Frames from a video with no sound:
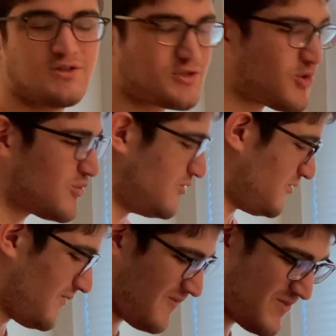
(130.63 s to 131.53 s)
So,
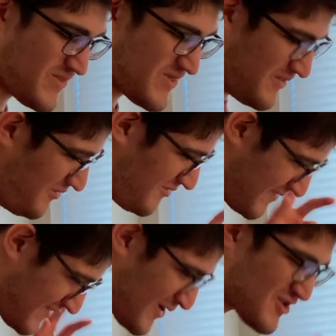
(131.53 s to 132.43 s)

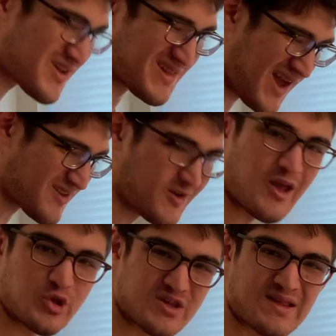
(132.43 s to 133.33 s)
there's a lot to
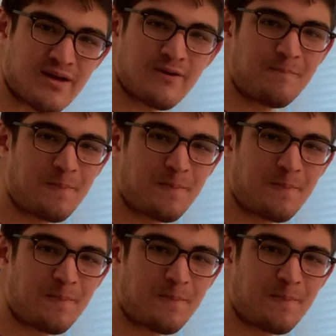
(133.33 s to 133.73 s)
digest there.